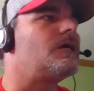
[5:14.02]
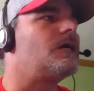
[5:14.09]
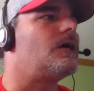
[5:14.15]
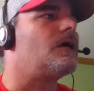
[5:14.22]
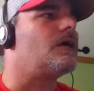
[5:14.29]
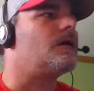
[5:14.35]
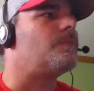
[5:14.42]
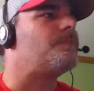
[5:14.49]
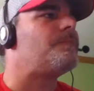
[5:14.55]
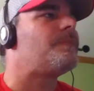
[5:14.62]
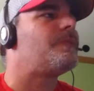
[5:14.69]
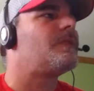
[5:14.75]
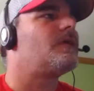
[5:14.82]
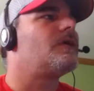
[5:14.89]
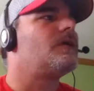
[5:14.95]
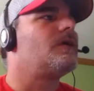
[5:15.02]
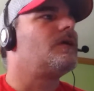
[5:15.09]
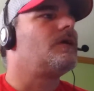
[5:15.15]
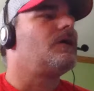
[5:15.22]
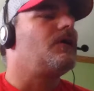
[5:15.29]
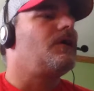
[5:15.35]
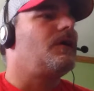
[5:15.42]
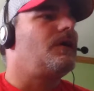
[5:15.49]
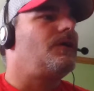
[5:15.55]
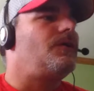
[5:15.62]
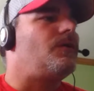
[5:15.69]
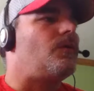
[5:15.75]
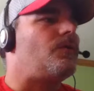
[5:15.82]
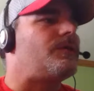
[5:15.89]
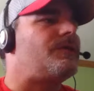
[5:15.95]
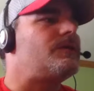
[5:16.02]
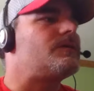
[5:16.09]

Um, with